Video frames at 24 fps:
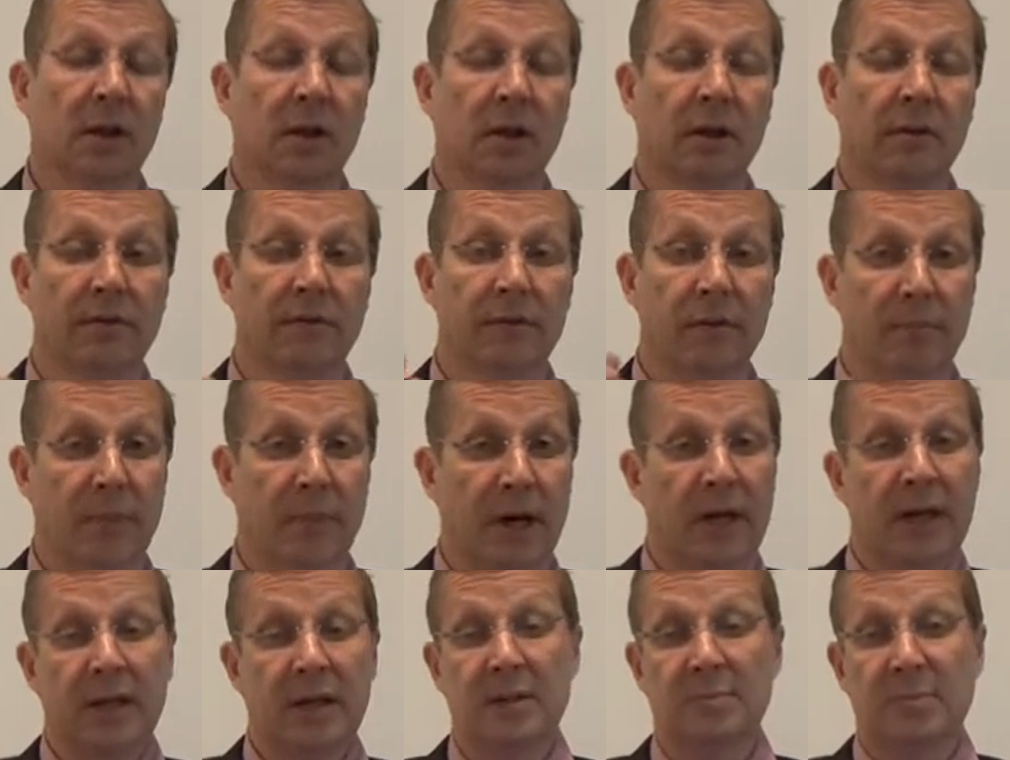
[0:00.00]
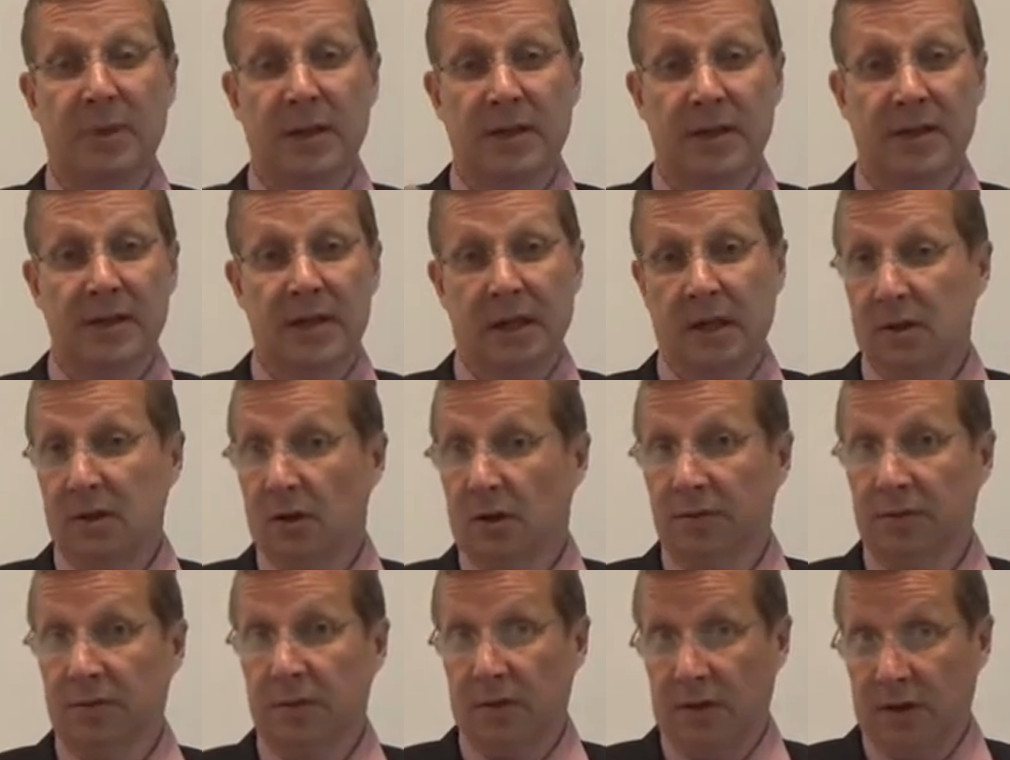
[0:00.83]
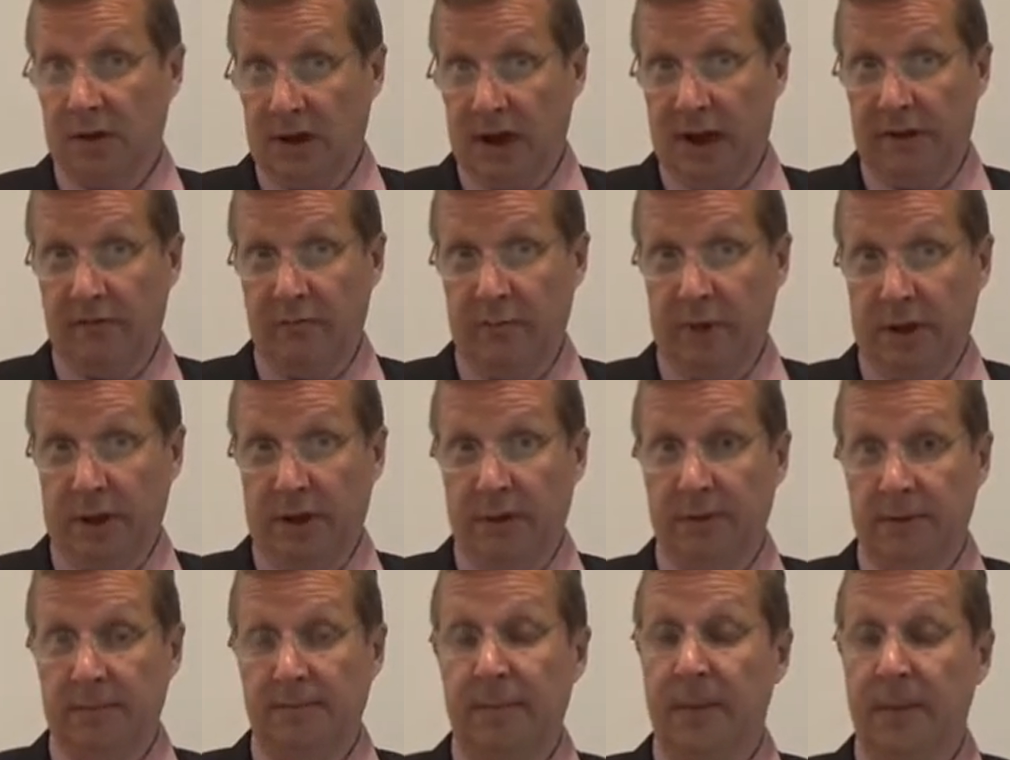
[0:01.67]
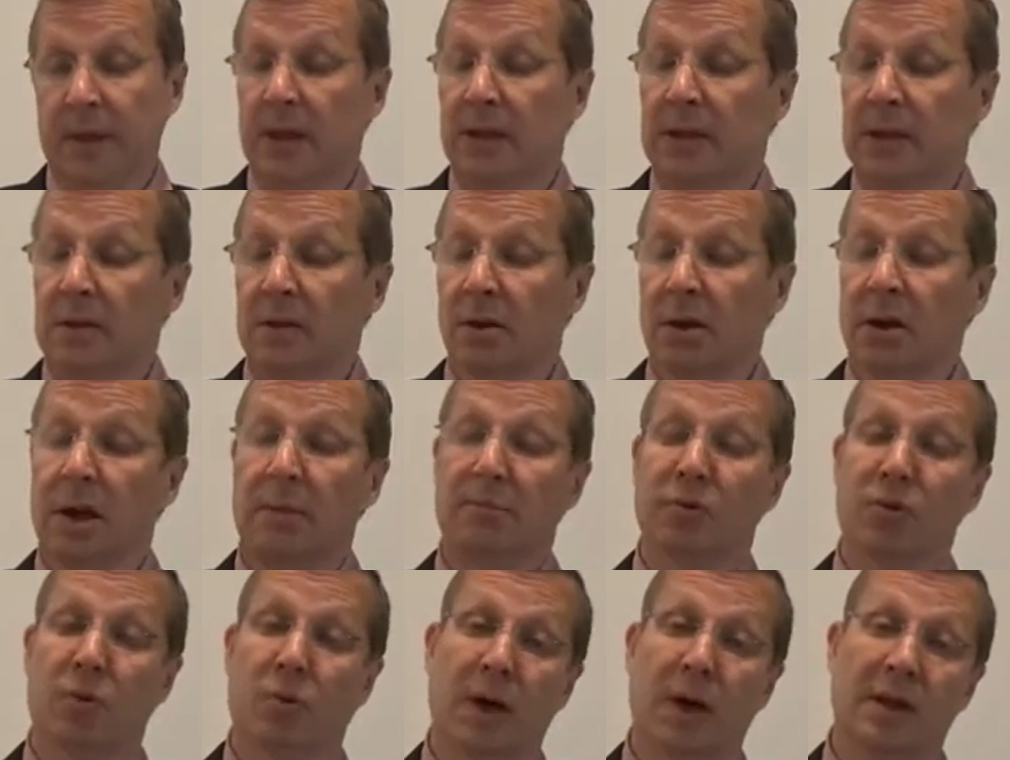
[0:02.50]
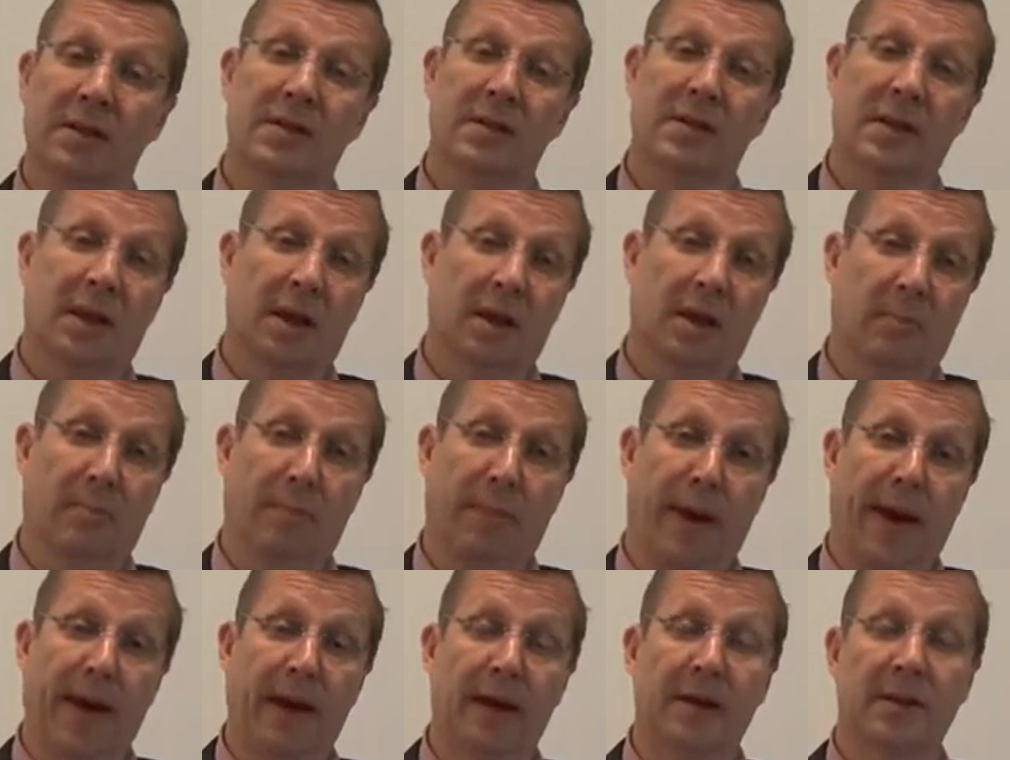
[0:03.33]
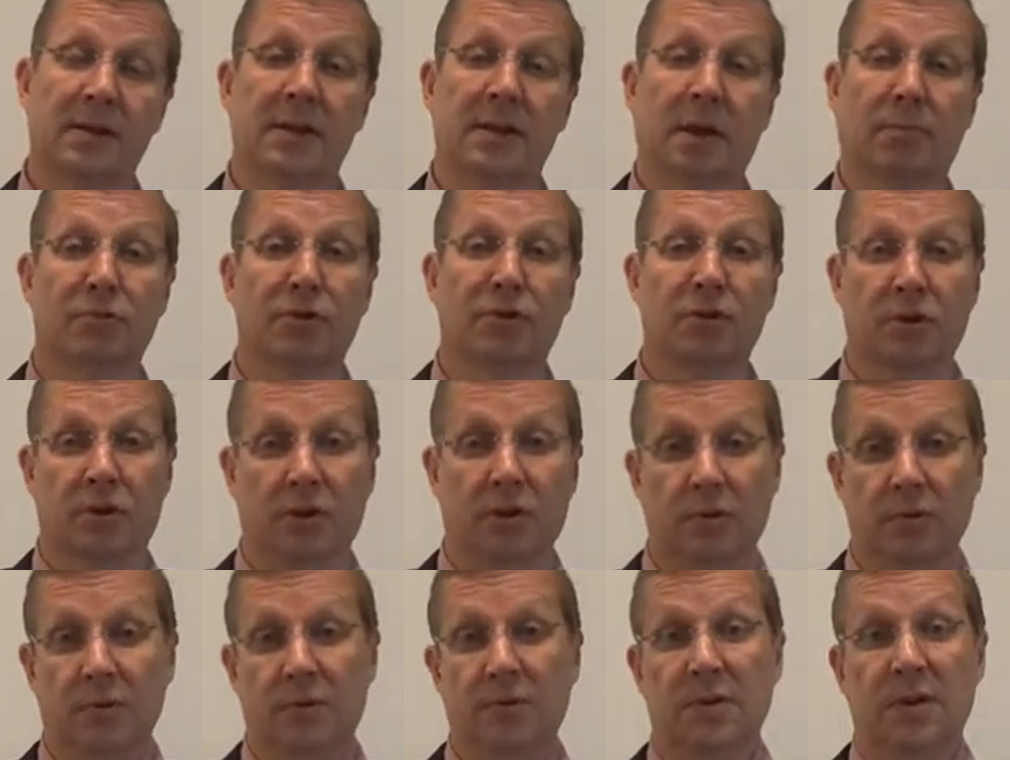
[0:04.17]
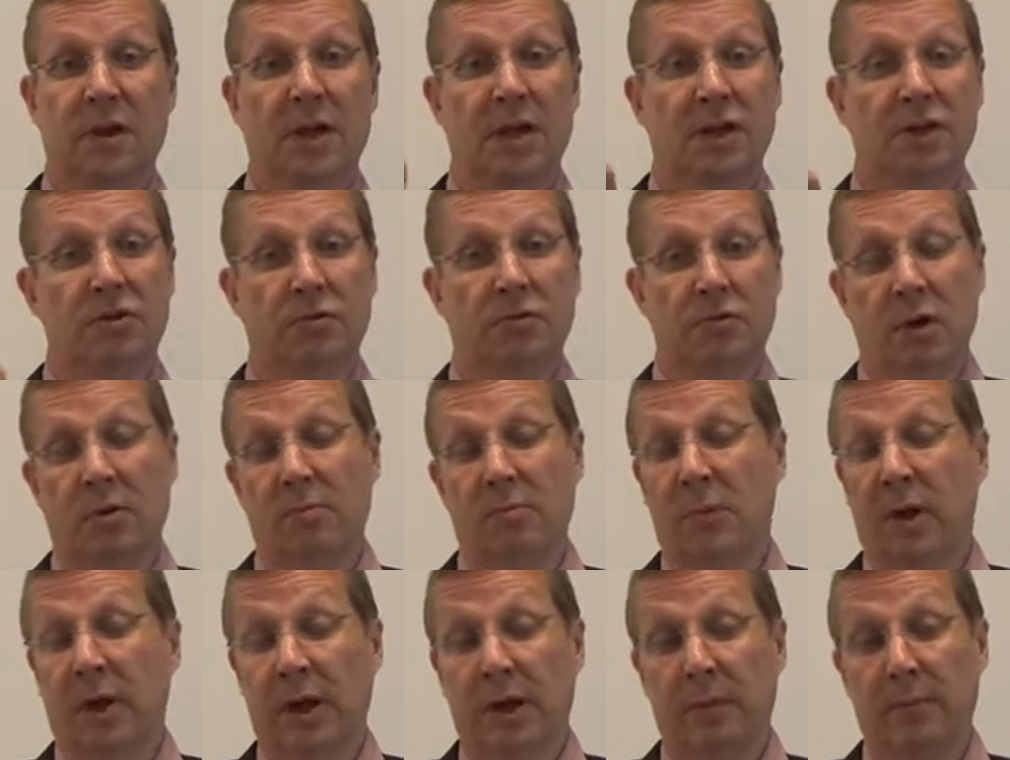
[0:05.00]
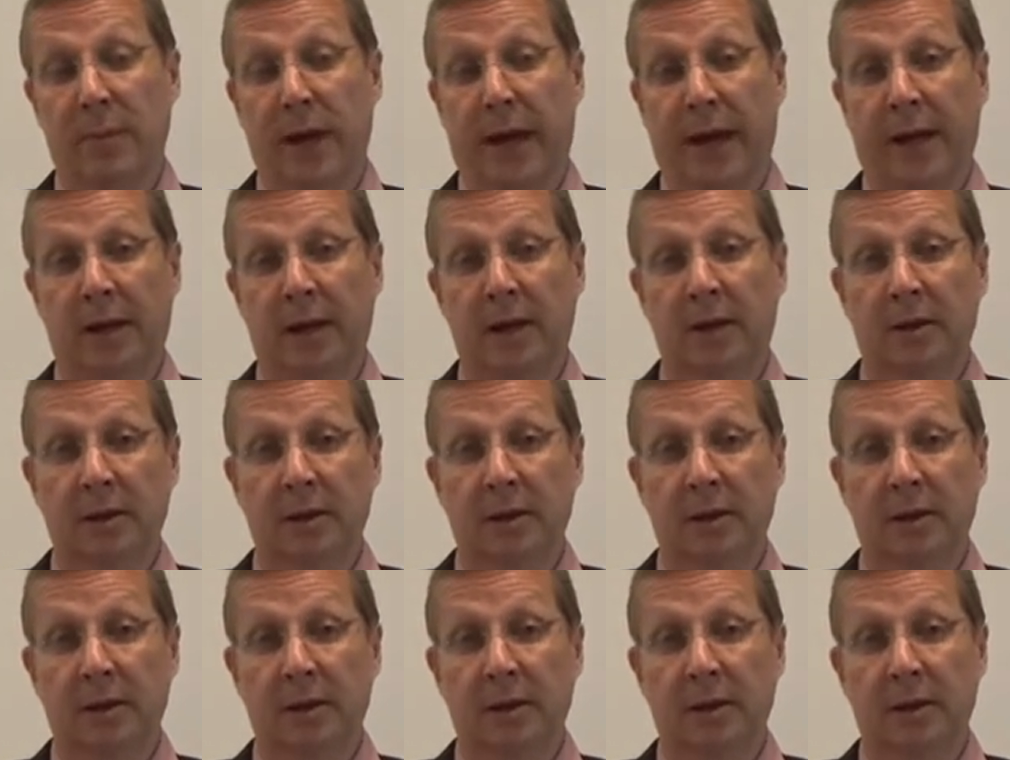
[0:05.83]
If the money has been sent off to the government, it's not up to us to get it back, it's up to you to get your own money back.